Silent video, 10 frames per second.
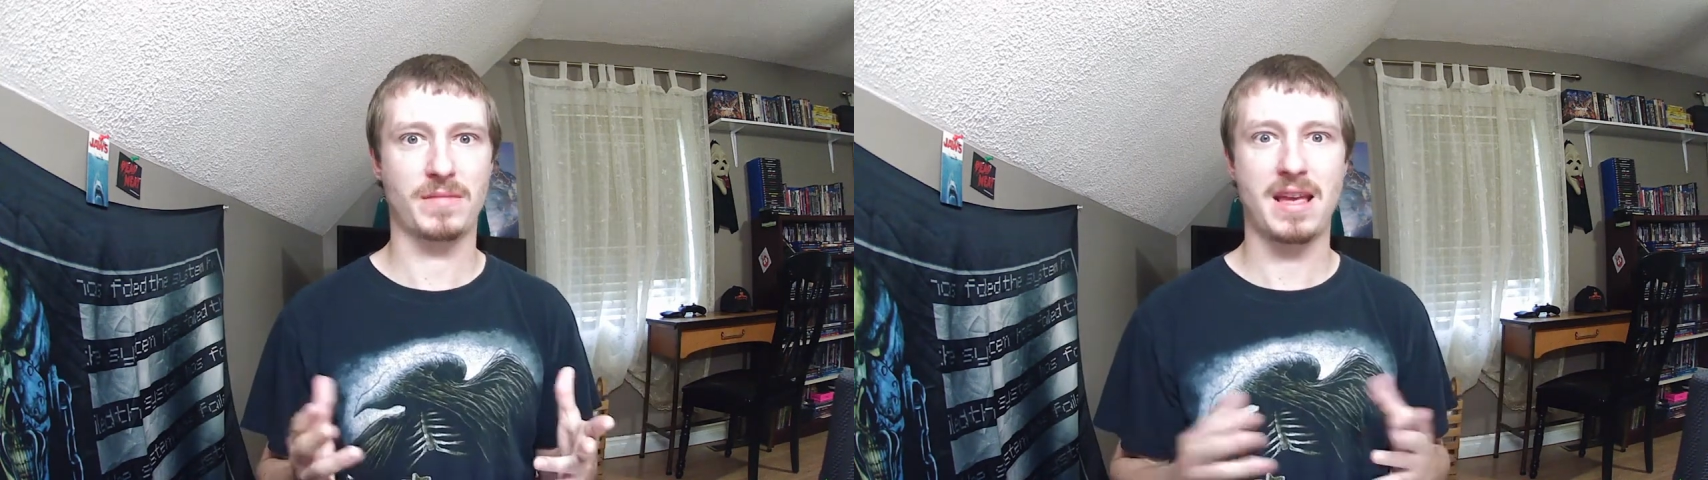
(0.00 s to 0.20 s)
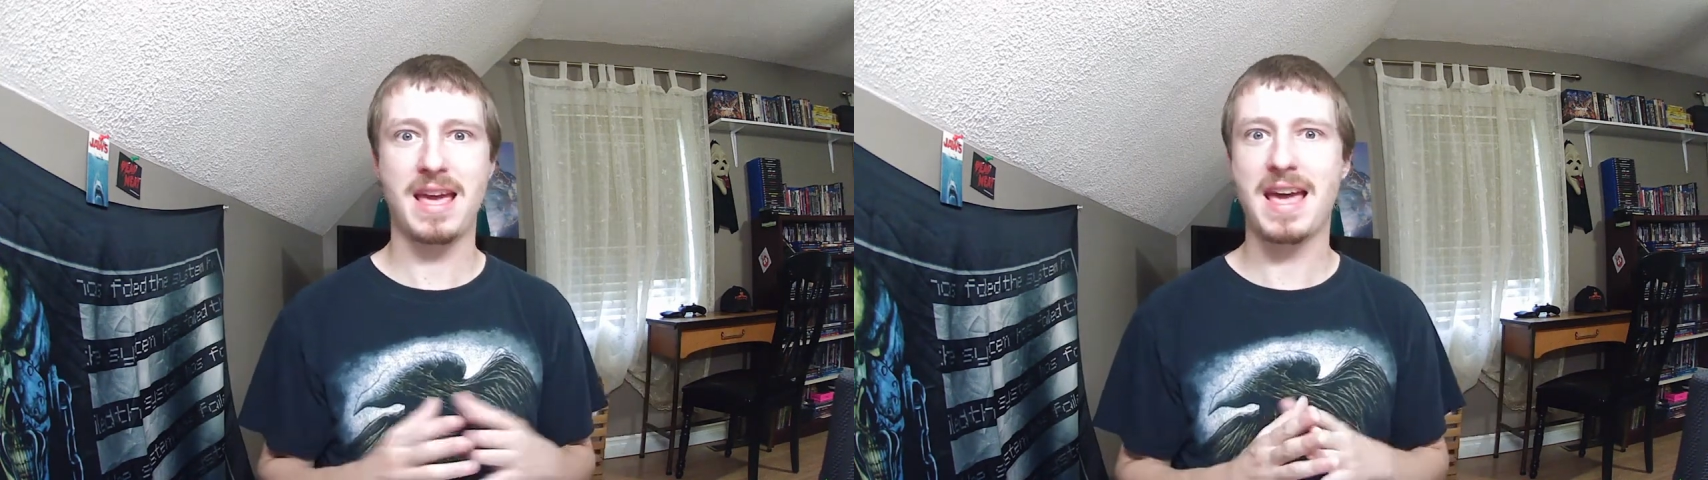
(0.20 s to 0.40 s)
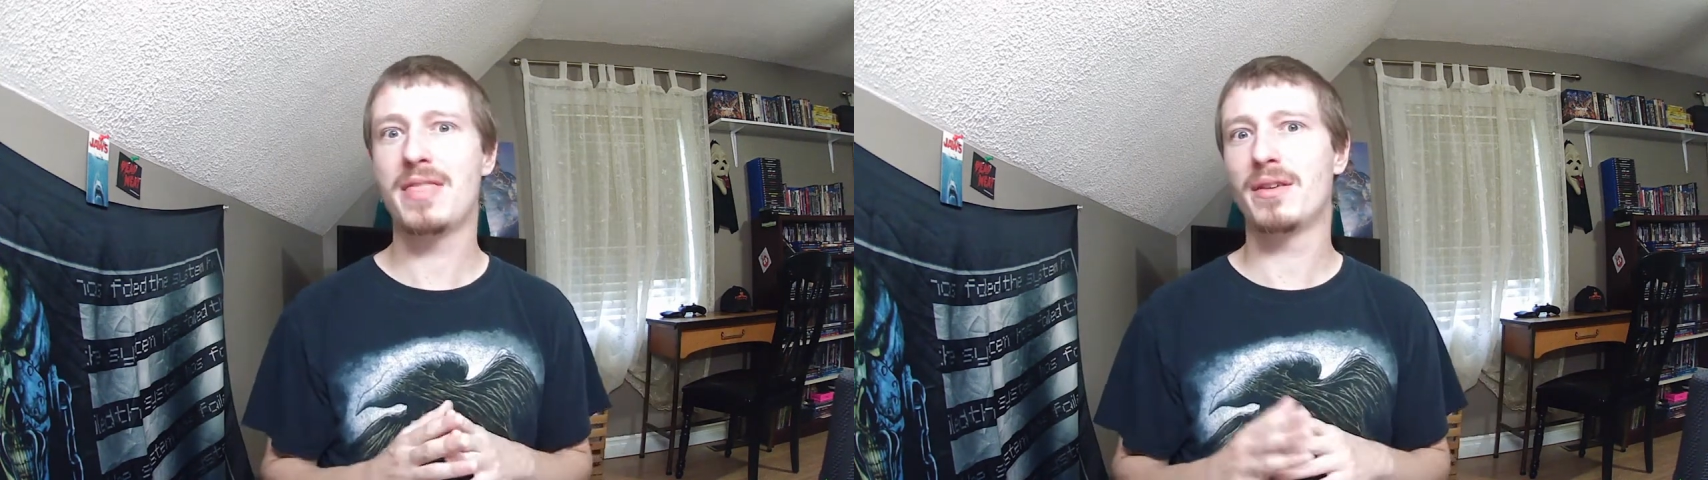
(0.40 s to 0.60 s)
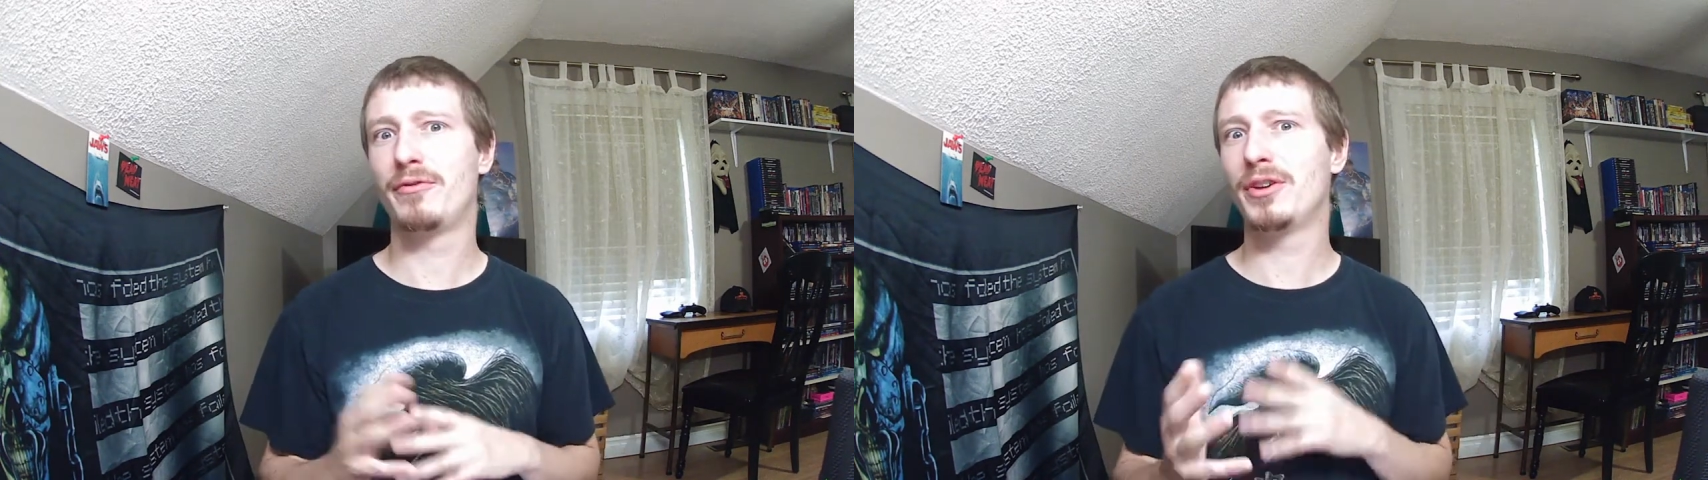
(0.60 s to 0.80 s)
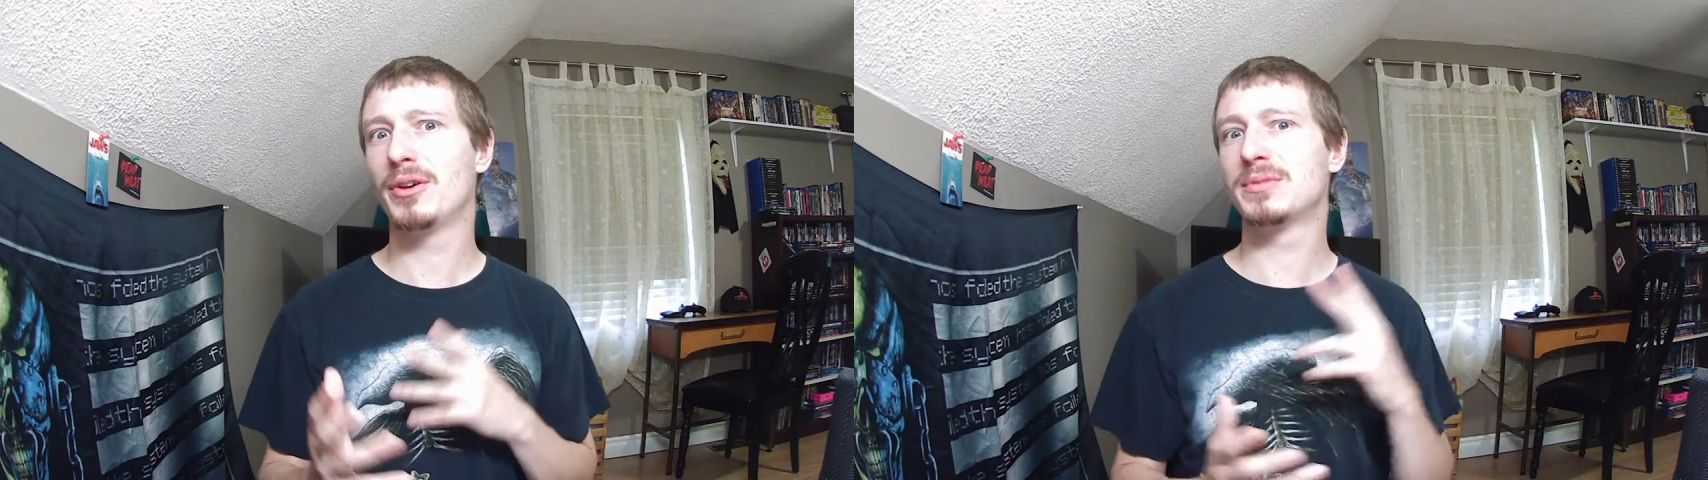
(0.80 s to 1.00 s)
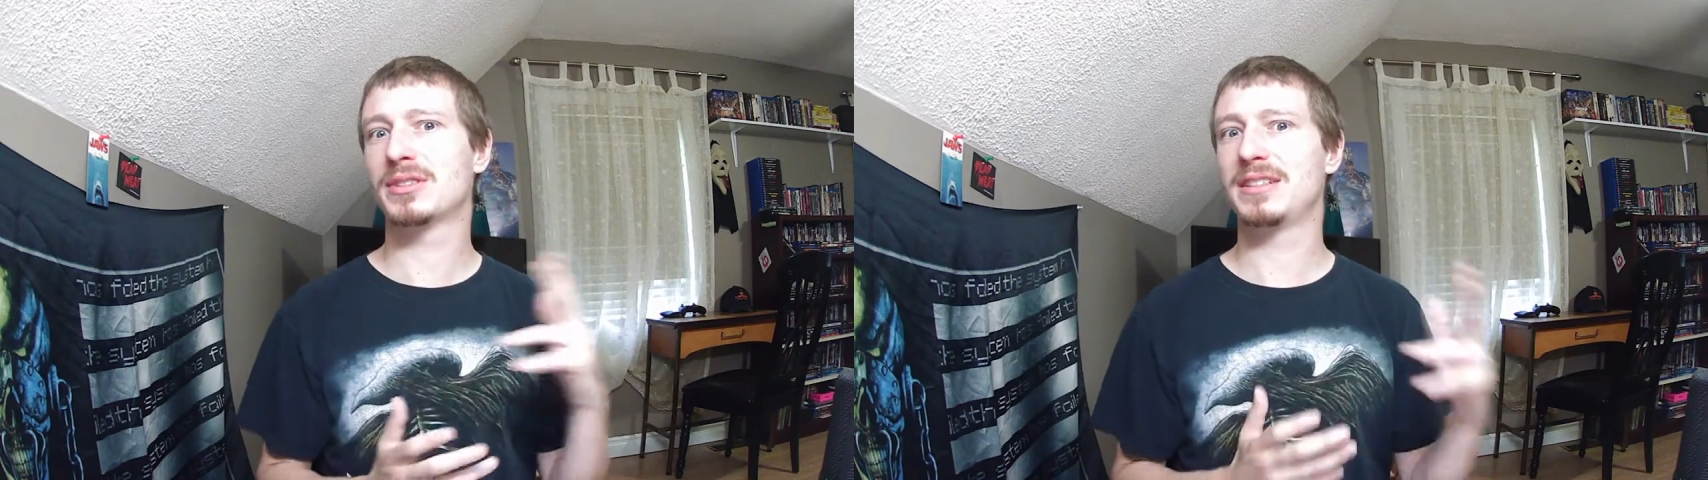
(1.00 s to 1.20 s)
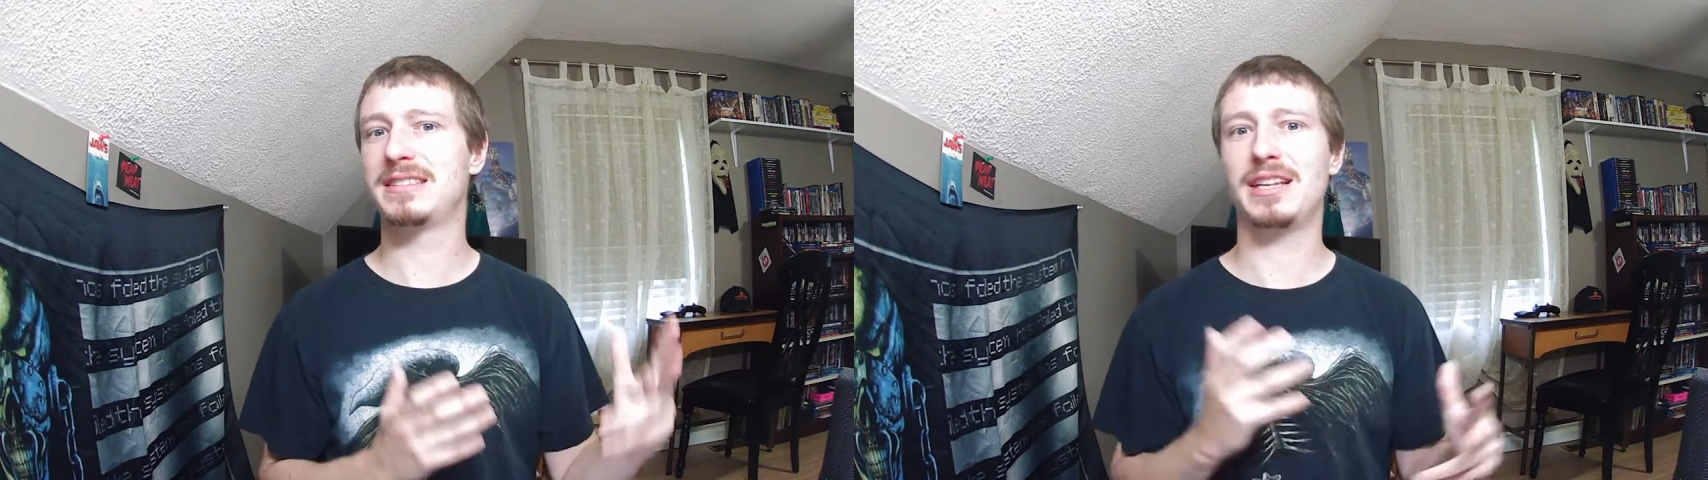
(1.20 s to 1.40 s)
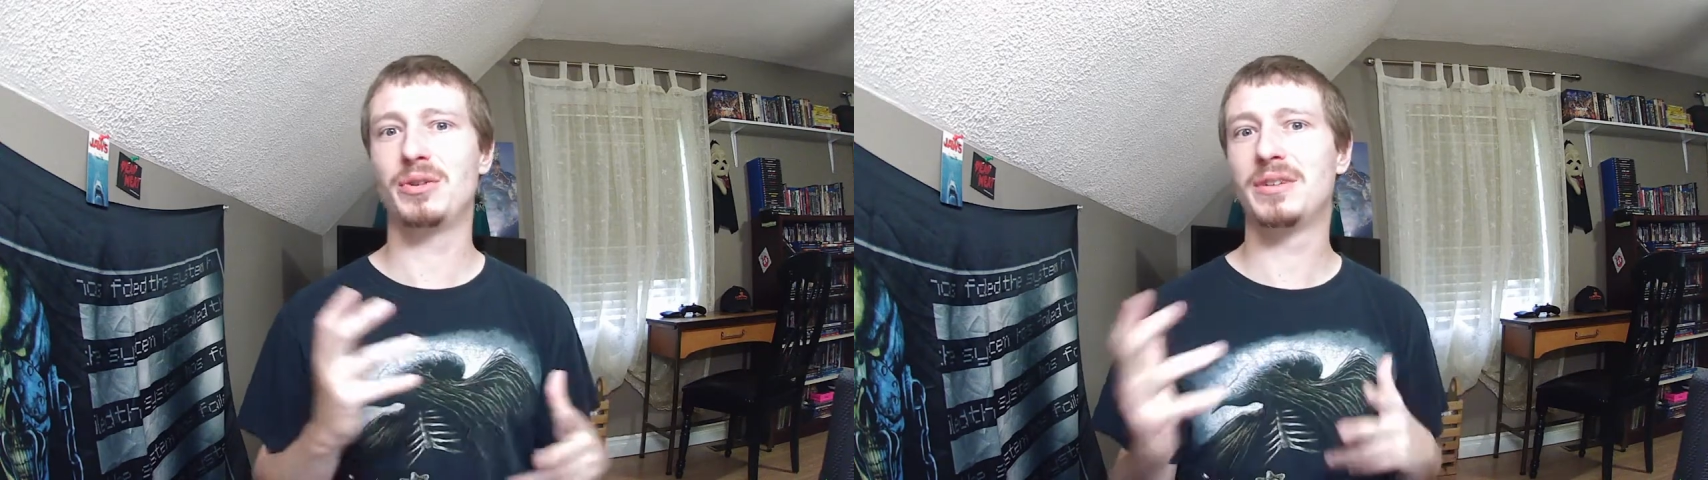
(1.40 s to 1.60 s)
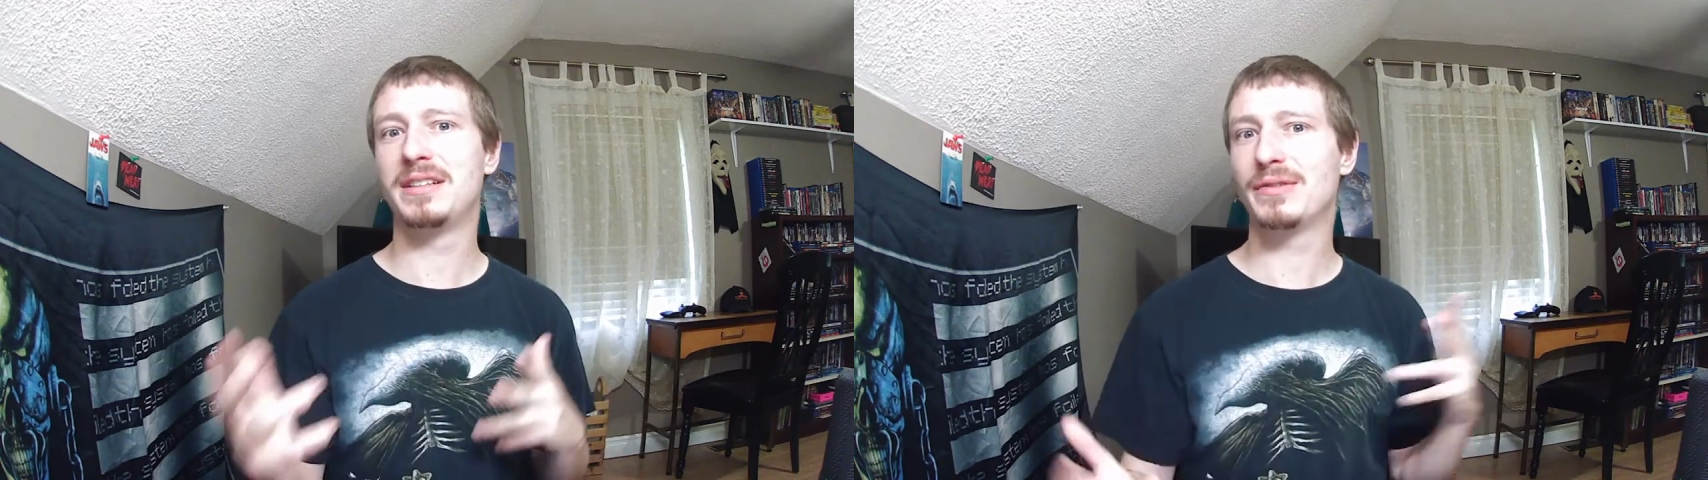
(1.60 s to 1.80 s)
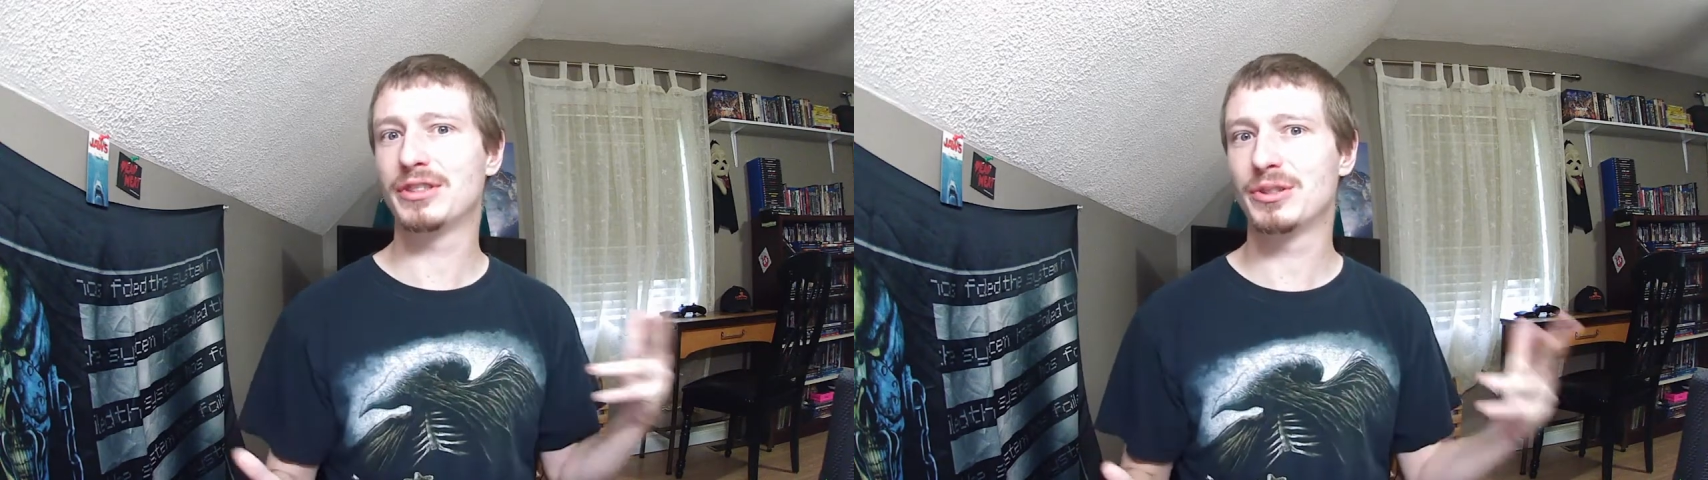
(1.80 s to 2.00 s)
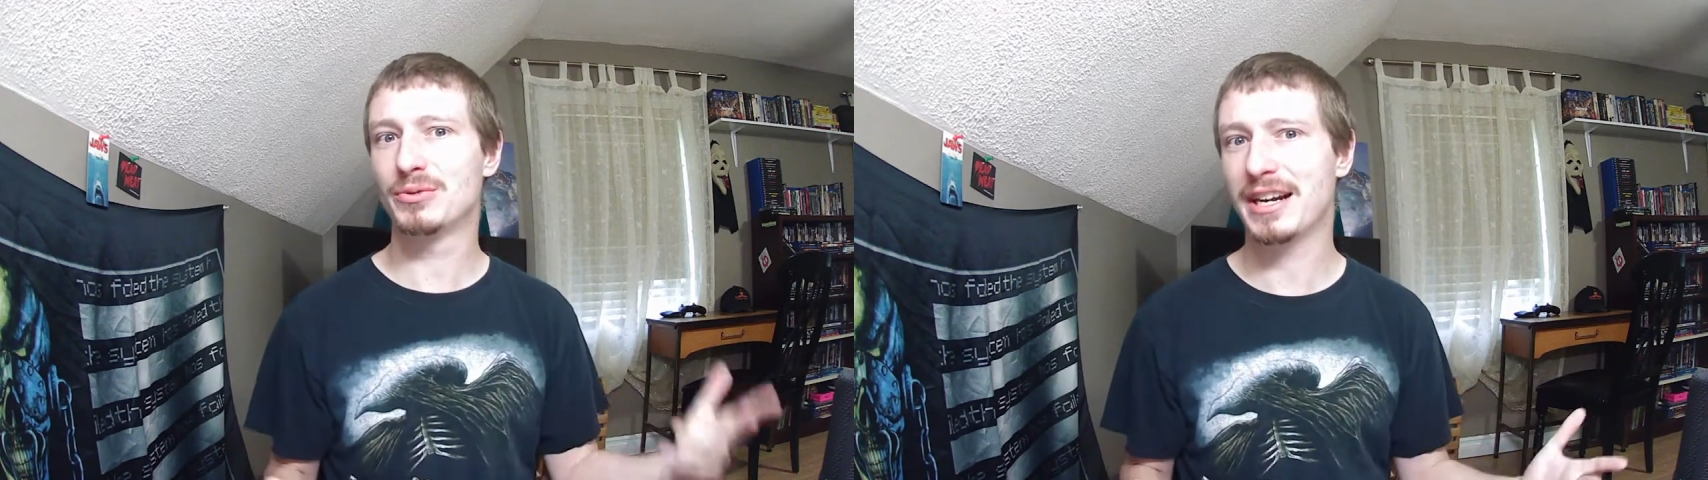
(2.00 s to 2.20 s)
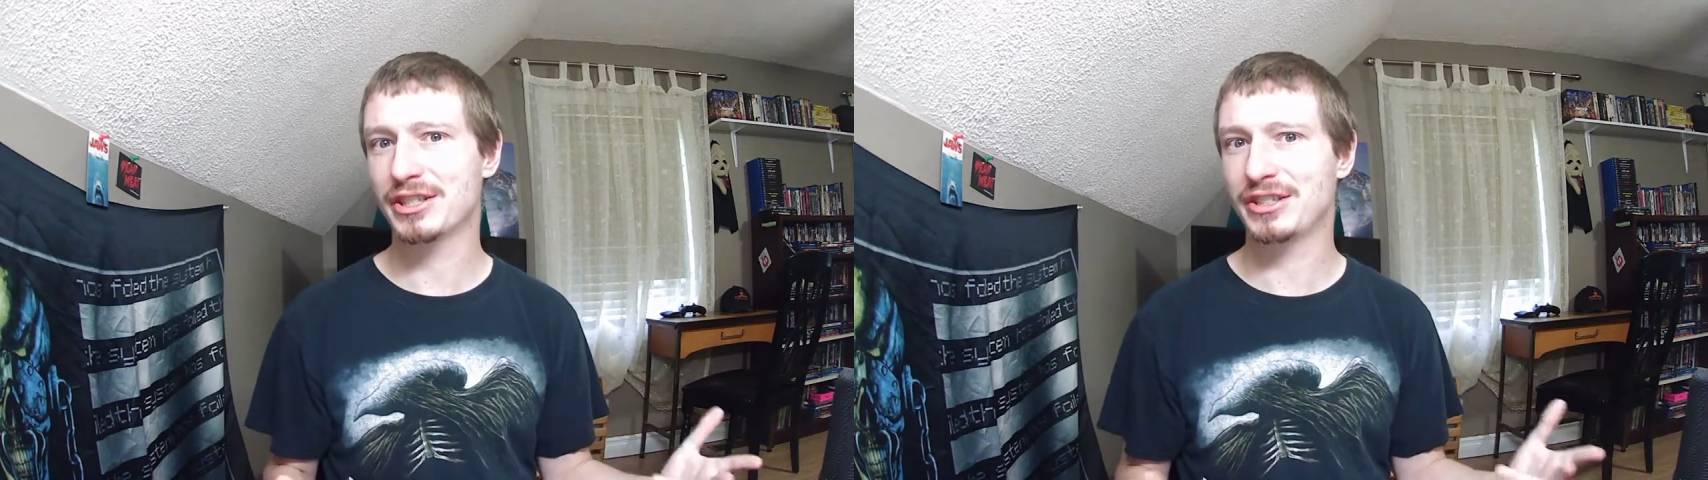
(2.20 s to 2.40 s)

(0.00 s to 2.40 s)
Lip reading: and the film's going to take you in a different direction,